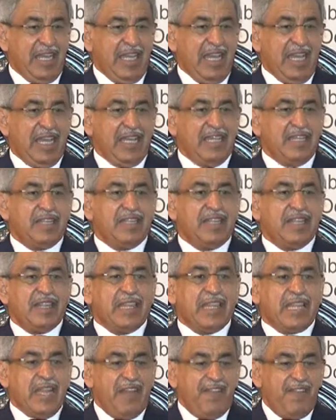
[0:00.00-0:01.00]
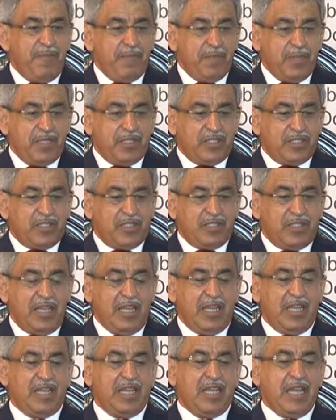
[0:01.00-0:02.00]
And the governments
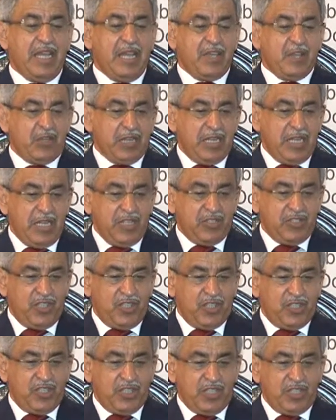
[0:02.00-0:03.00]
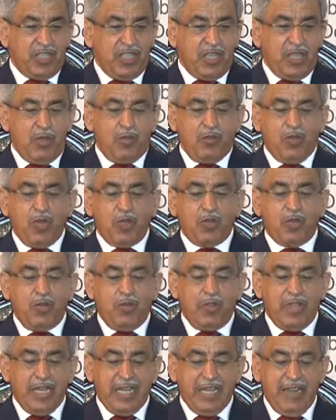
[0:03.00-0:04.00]
and the health organizations will
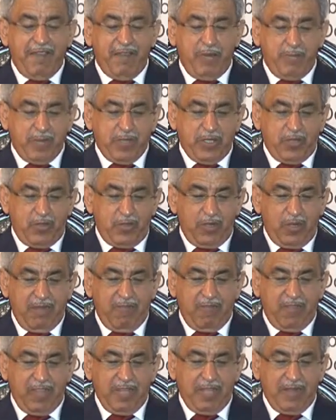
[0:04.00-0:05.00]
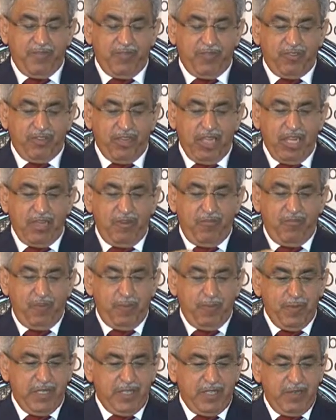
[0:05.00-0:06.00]
do their level best to give the right
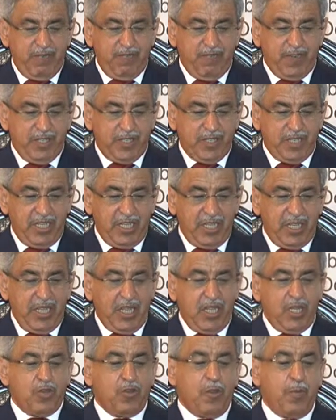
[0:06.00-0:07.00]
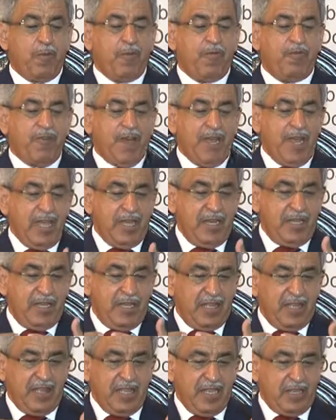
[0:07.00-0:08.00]
information firstly, to provide
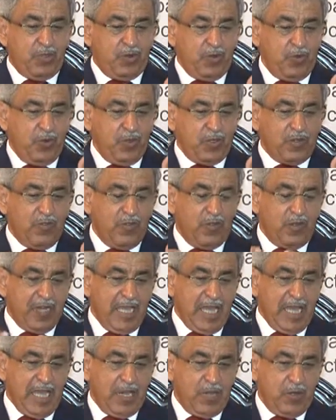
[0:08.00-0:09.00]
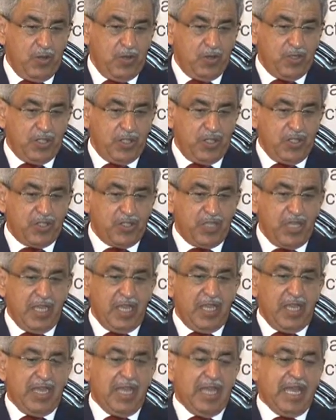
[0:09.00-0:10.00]
the tools for diagnosis
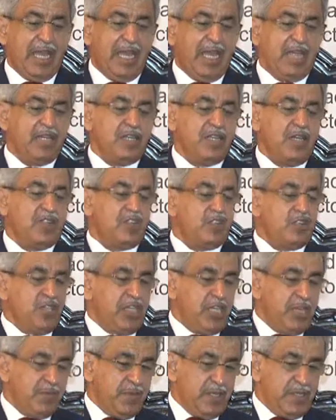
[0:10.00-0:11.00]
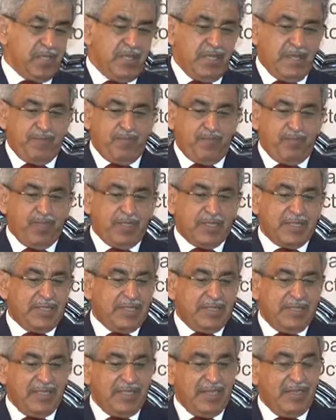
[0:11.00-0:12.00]
and treatment. But
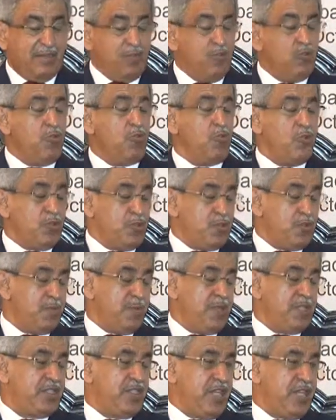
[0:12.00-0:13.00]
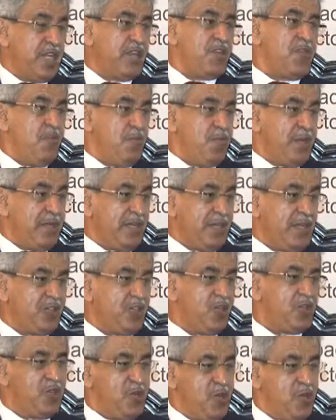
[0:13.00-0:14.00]
who wants to be sick? Nobody.
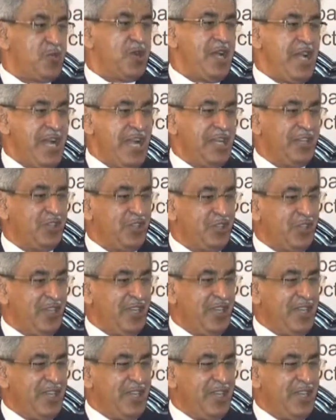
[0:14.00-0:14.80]
So it's in your hand.